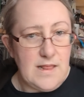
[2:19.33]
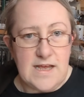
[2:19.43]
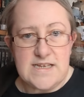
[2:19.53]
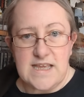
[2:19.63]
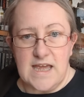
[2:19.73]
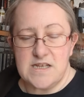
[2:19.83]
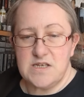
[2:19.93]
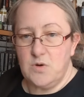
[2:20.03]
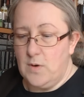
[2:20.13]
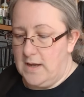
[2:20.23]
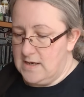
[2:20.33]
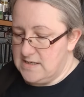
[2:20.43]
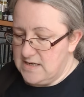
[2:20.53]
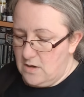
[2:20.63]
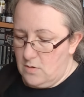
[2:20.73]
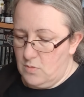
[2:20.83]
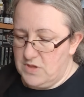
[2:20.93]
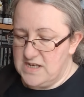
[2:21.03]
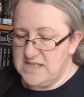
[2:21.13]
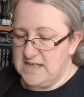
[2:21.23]
Let's get to it. So
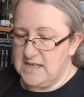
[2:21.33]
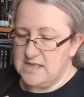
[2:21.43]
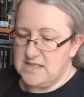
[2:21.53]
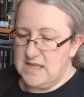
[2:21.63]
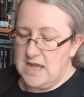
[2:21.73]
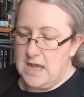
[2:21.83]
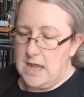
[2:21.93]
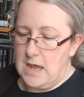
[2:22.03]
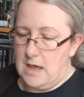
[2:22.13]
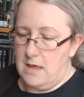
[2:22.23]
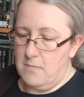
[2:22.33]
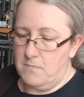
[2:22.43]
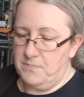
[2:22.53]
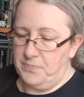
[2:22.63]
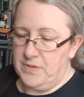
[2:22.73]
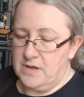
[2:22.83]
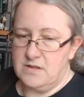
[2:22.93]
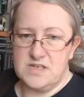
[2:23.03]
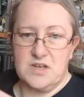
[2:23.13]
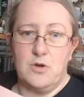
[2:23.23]
this is the um,
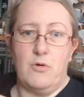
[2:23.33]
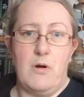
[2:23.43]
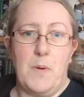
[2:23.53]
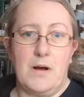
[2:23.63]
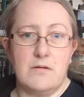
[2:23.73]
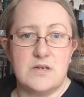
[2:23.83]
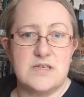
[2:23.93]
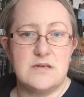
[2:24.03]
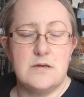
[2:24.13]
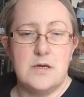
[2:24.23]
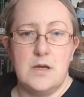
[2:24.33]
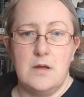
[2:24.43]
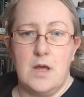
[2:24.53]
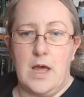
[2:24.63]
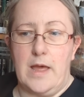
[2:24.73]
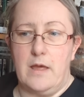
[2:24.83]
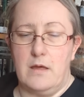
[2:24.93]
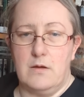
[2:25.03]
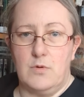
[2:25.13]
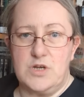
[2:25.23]
the Sakura box, uh,
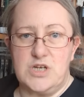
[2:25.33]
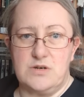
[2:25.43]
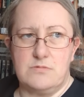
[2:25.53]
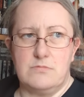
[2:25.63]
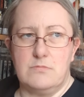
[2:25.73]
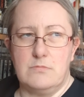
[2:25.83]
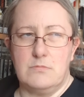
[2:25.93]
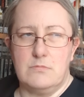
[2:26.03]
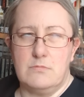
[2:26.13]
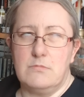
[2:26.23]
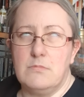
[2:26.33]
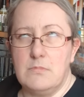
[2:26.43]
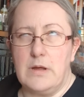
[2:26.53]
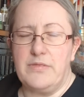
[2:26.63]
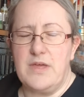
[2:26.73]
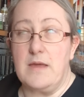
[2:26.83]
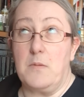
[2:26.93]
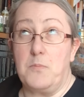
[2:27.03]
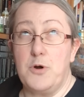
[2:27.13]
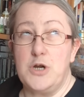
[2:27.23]
which I think
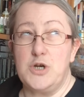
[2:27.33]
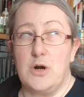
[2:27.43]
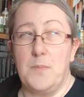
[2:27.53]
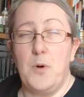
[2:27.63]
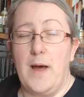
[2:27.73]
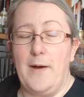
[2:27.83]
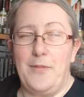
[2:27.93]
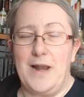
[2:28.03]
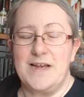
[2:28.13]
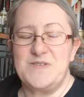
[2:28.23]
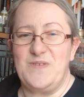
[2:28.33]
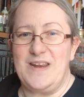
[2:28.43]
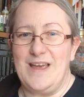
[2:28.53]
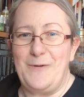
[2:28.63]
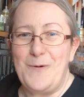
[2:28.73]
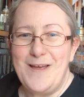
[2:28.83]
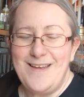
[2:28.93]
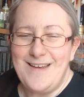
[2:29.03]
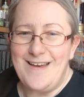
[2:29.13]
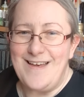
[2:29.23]
I'm pretty sure I put out the last video,
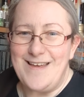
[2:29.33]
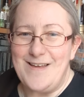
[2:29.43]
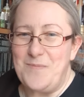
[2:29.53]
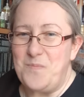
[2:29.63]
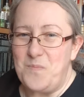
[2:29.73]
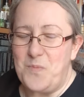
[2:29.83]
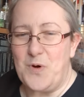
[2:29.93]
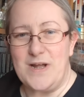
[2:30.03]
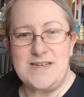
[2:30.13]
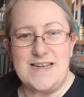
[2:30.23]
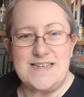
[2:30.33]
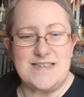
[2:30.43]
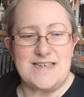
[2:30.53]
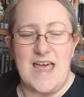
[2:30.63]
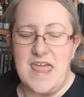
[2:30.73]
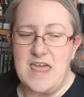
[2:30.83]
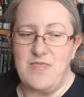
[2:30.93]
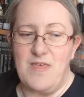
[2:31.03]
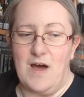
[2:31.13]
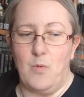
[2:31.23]
um, but I did say
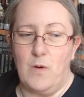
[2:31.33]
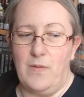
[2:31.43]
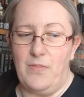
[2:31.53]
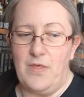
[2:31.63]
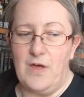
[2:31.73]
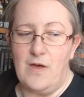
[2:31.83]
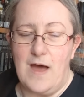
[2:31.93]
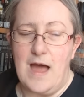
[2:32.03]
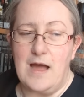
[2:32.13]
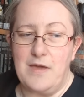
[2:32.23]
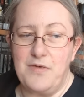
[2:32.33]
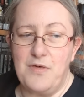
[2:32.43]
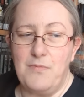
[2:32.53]
in that one that I